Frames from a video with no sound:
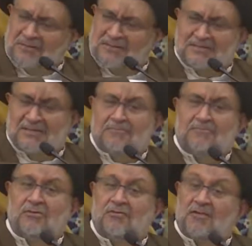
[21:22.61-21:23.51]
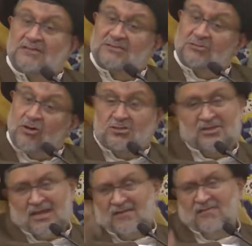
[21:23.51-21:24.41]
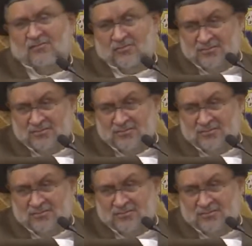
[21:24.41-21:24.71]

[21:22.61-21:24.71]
example, was not thankful